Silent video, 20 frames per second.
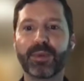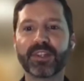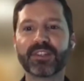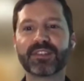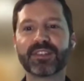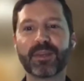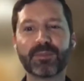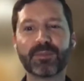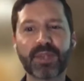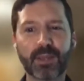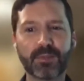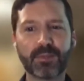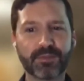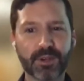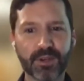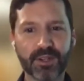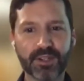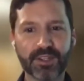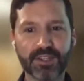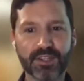but sometimes
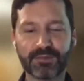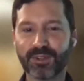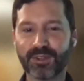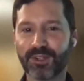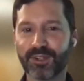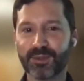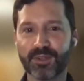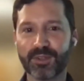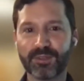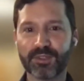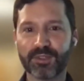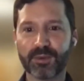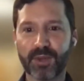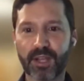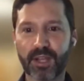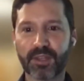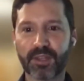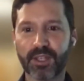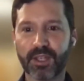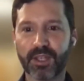very different or even
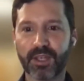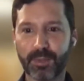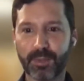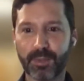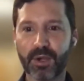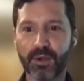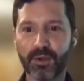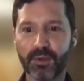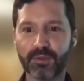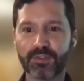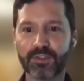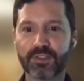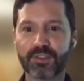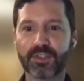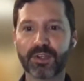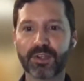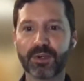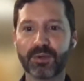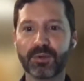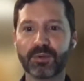directly opposed.
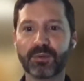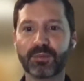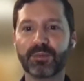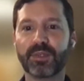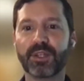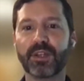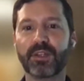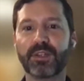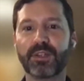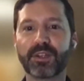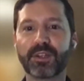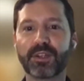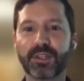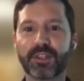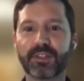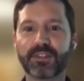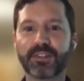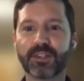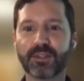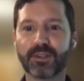So, you could
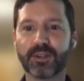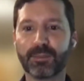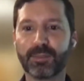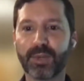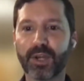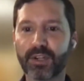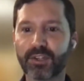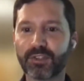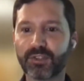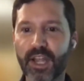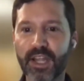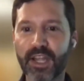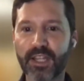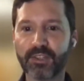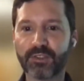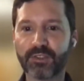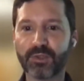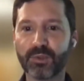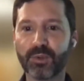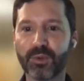consider a bug
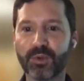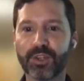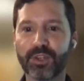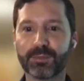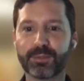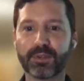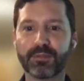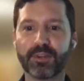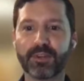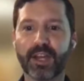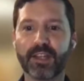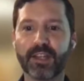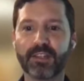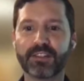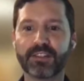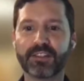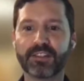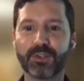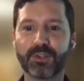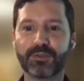tracking tool that
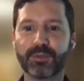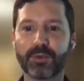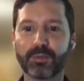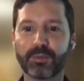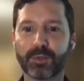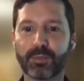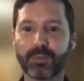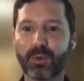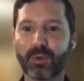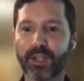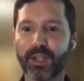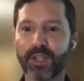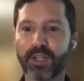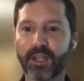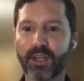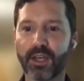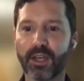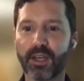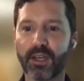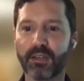provides some useful
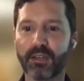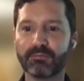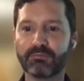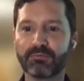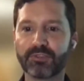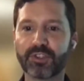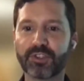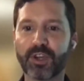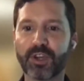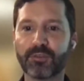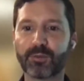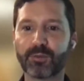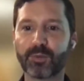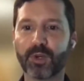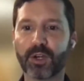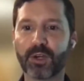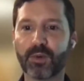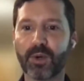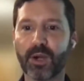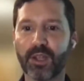reporting on
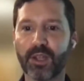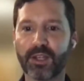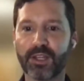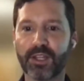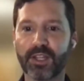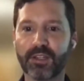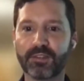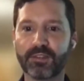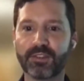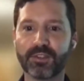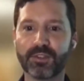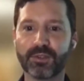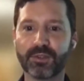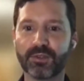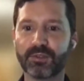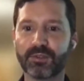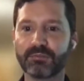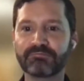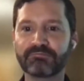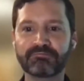software quality
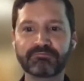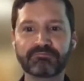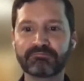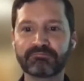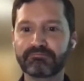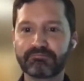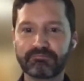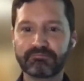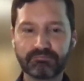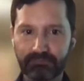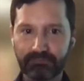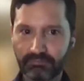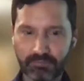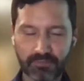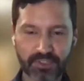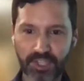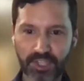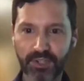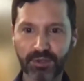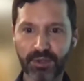to
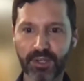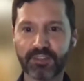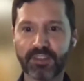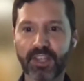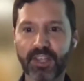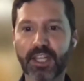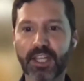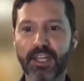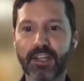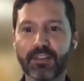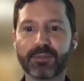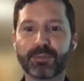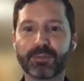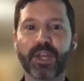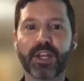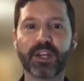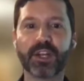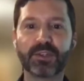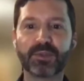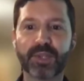senior executives,
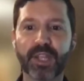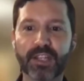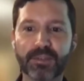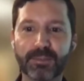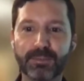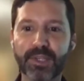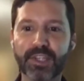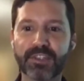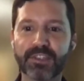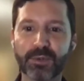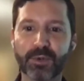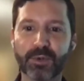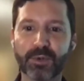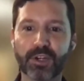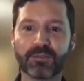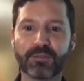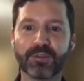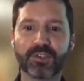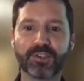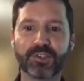but it creates busy
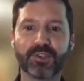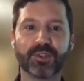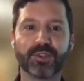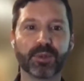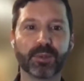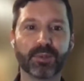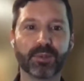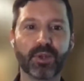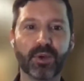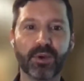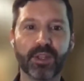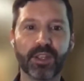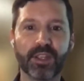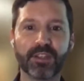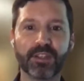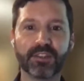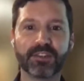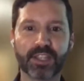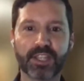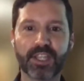work for junior
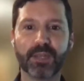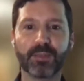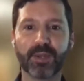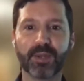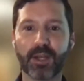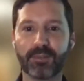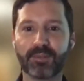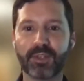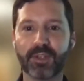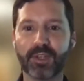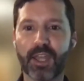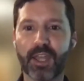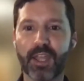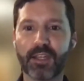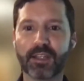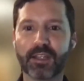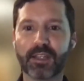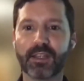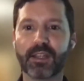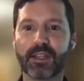employees to keep it up to
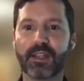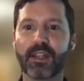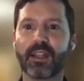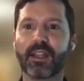date.